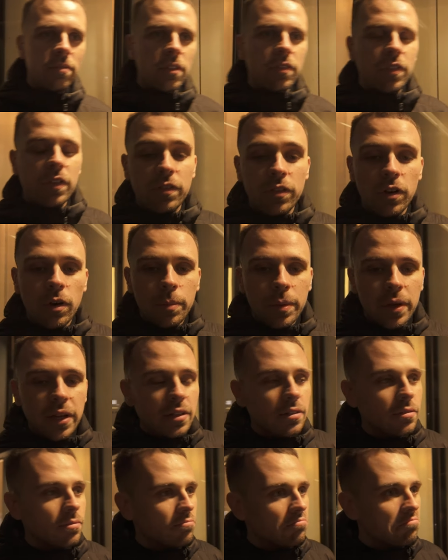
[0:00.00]
If you've not
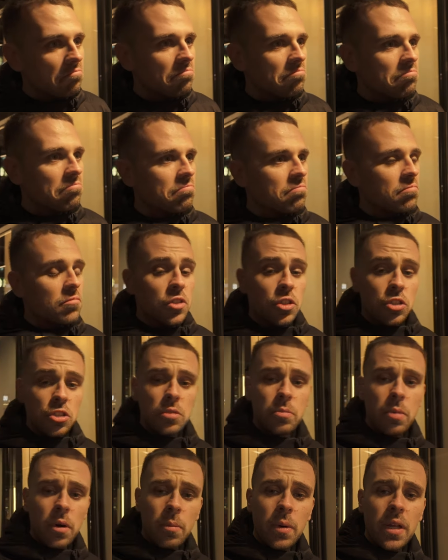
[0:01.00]
been, you
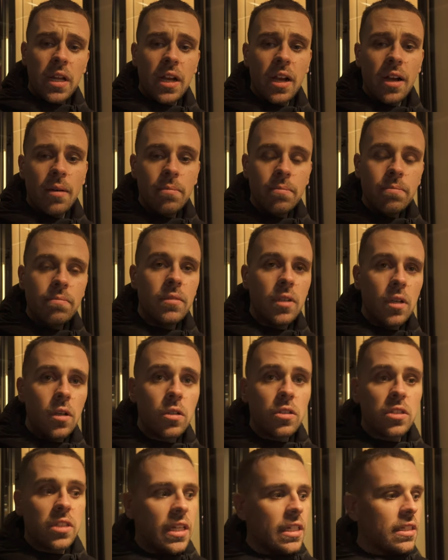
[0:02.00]
should probably come. It
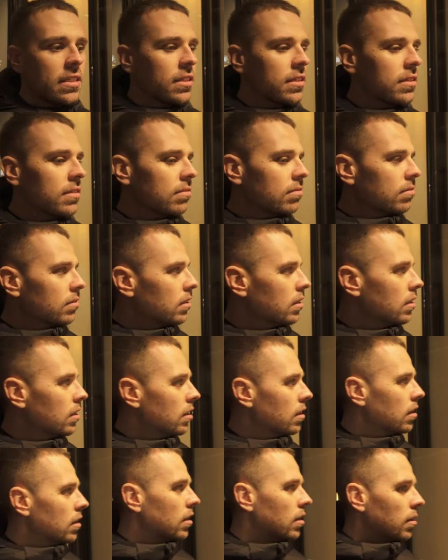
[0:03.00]
looks decent.
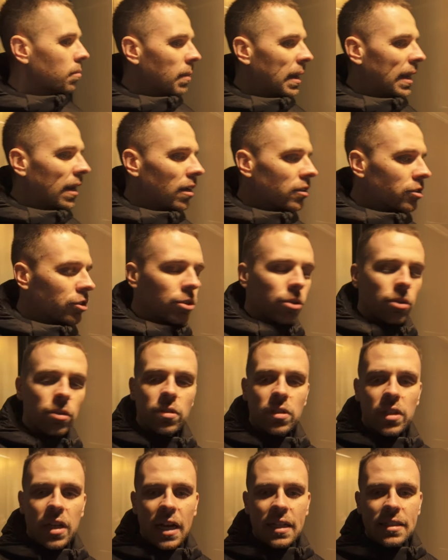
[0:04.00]
And like
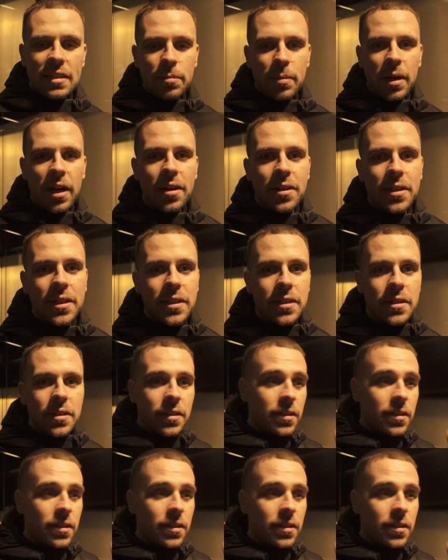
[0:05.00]
Sean's gassed about it.